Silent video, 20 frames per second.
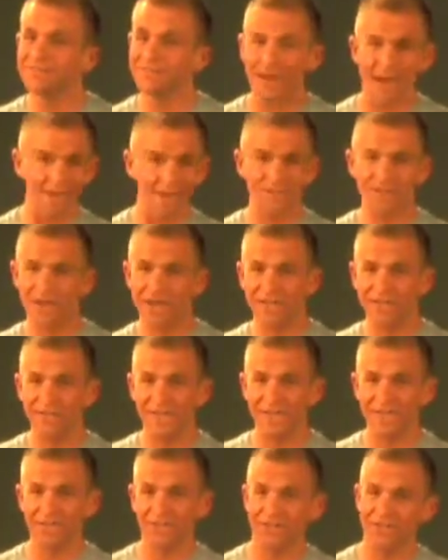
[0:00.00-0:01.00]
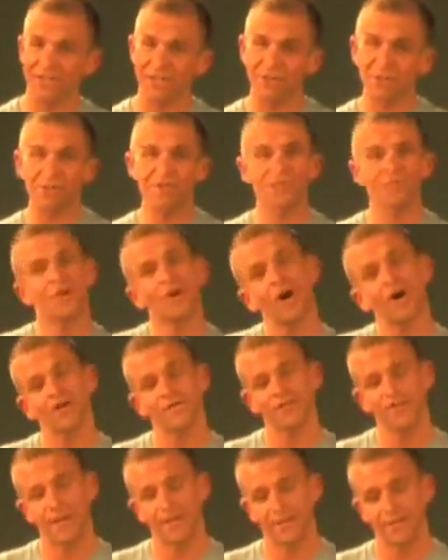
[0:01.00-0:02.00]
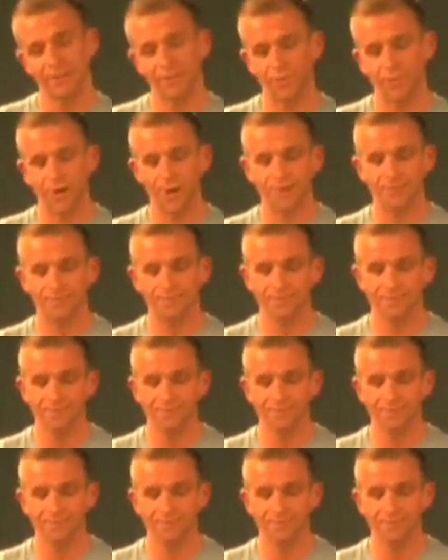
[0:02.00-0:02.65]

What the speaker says: fact check that shit, you can call Sally Schwab.